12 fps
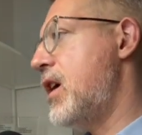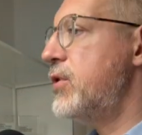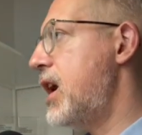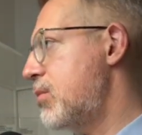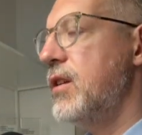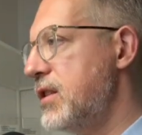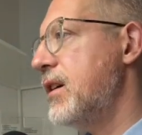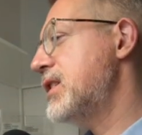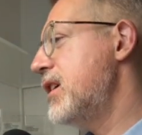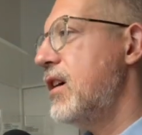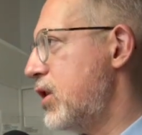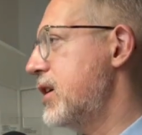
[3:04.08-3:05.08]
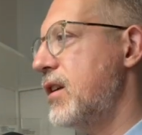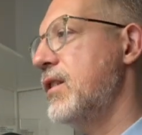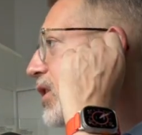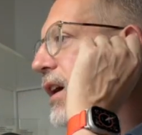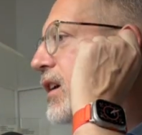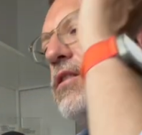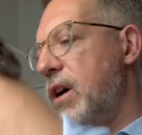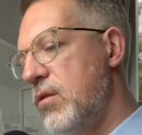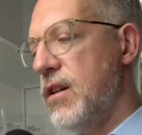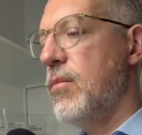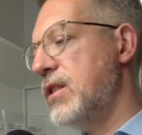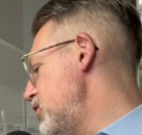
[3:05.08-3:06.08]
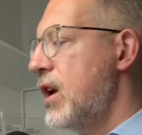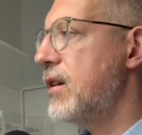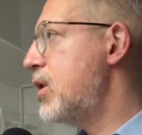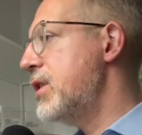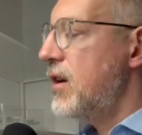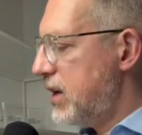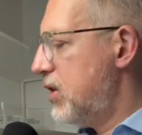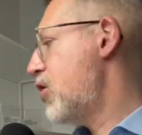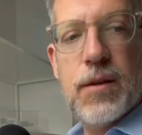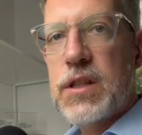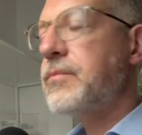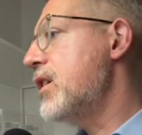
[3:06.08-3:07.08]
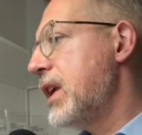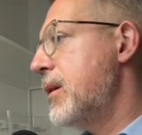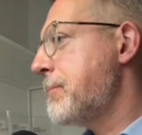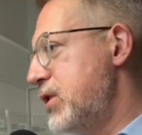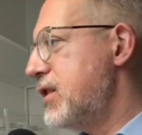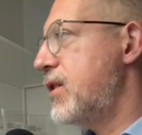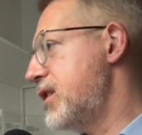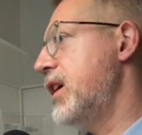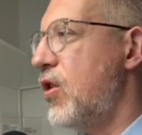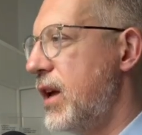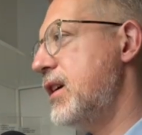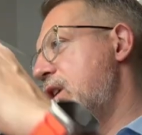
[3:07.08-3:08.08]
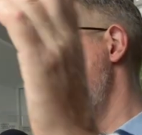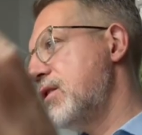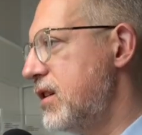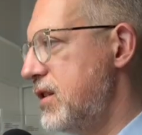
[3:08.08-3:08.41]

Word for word: Oh yeah, what did that reveal about who's actually interested in this whole AI and patents thing?